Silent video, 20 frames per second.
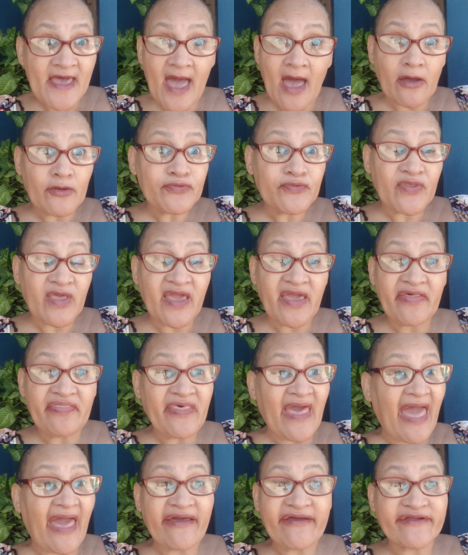out there, the
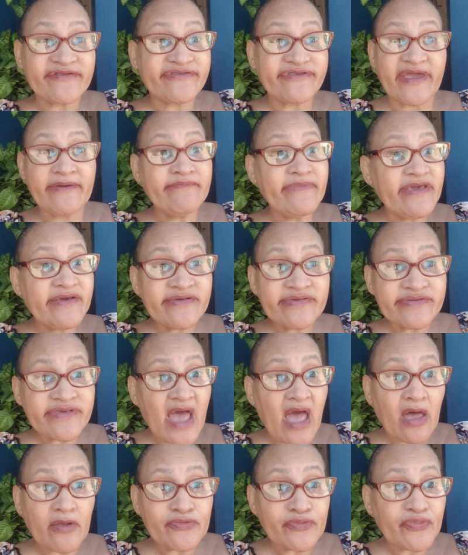academics
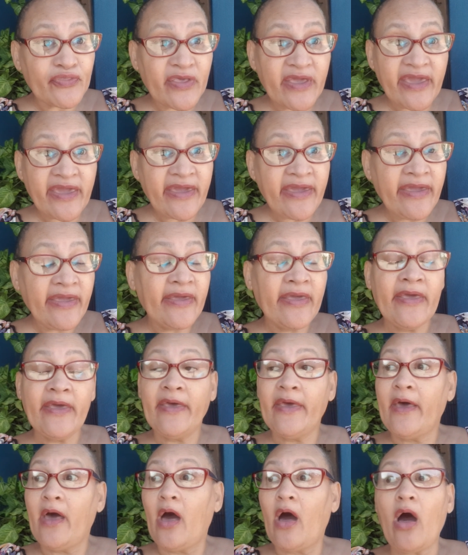out there
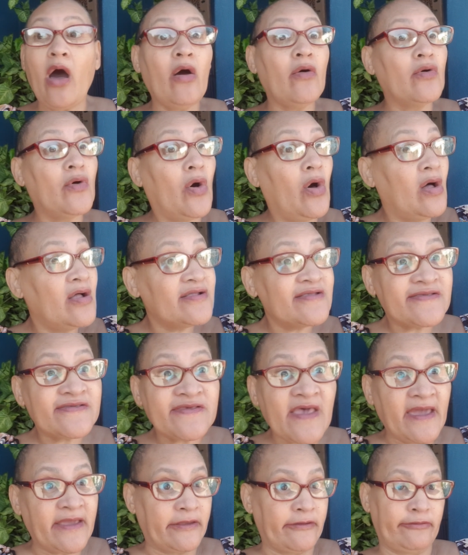are all
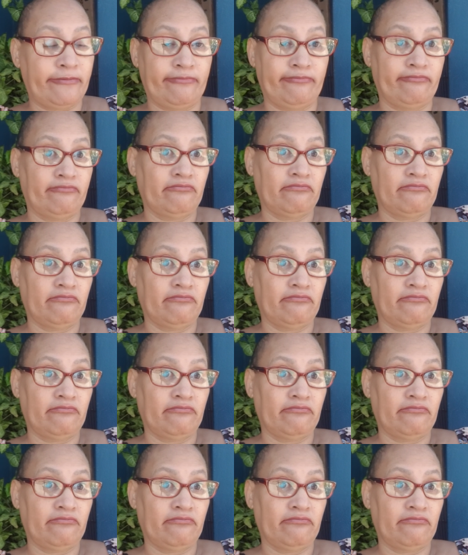saying